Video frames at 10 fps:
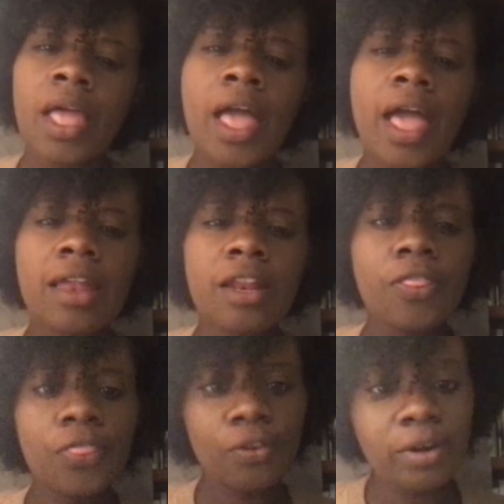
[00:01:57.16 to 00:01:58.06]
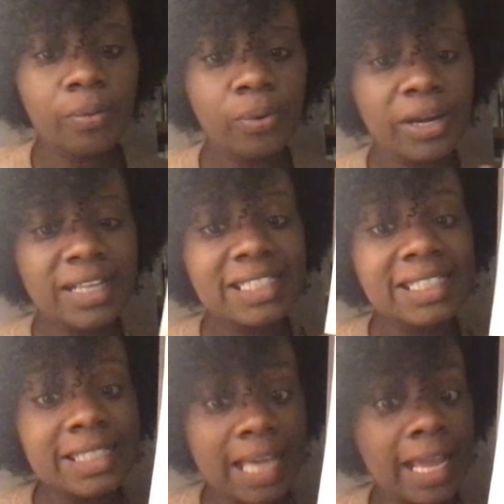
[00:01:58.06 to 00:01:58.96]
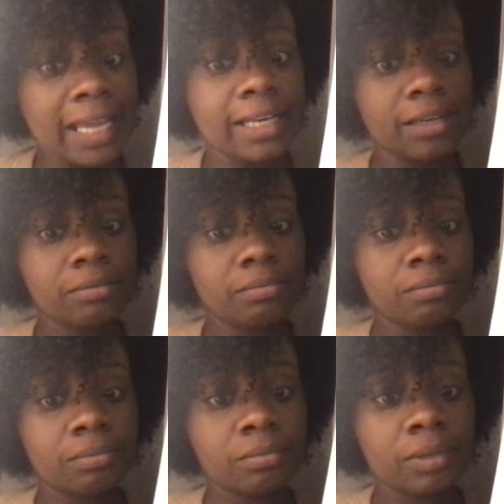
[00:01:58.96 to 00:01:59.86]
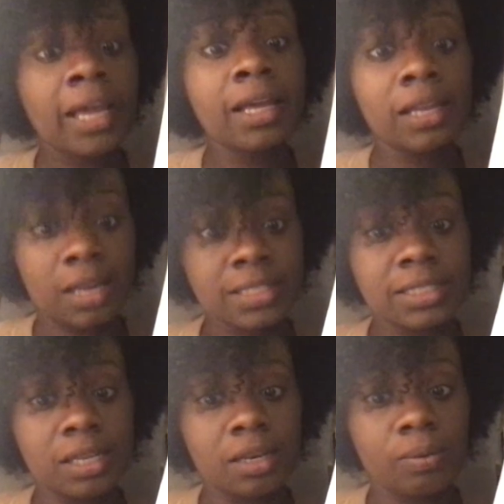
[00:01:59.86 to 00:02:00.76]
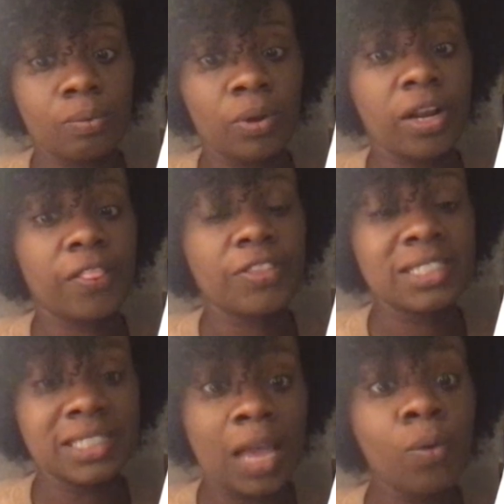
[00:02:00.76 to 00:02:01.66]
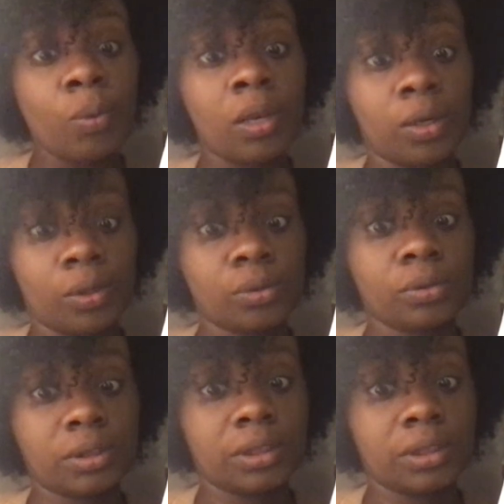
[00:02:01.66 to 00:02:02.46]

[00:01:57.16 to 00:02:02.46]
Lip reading: And then three, we're going to say it like a lesson. We're going to say what we learned.